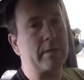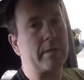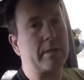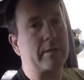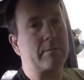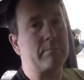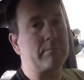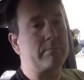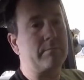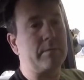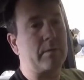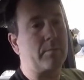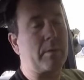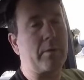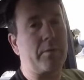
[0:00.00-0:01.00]

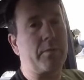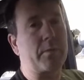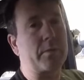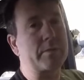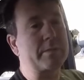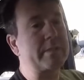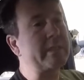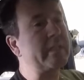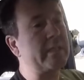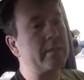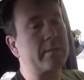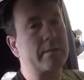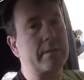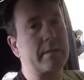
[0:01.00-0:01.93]
about 13.